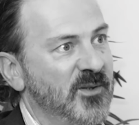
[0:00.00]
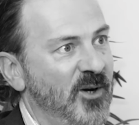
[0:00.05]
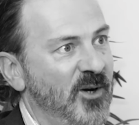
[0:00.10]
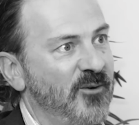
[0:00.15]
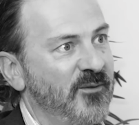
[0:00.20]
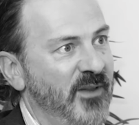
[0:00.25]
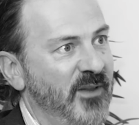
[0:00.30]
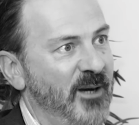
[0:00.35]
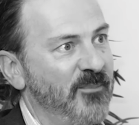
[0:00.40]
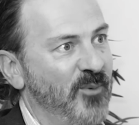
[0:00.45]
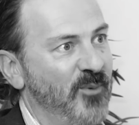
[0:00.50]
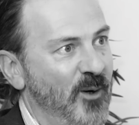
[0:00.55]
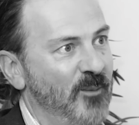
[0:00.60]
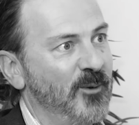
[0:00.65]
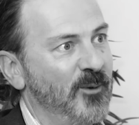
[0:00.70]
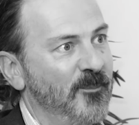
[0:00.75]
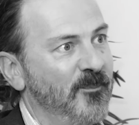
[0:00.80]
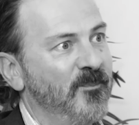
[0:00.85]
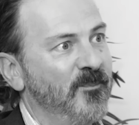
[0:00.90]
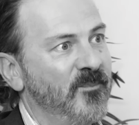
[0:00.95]
solve that
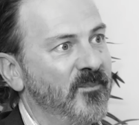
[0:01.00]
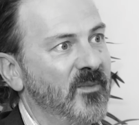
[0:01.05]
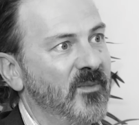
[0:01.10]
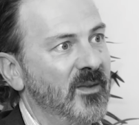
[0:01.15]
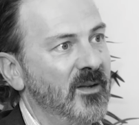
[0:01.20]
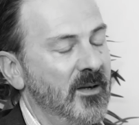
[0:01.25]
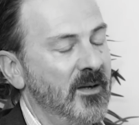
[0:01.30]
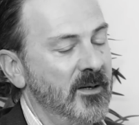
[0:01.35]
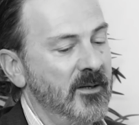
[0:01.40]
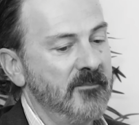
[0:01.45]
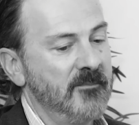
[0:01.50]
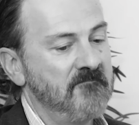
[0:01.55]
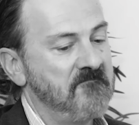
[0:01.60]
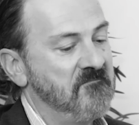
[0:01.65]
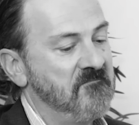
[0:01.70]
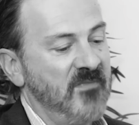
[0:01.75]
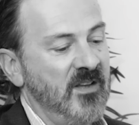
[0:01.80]
problem. Um,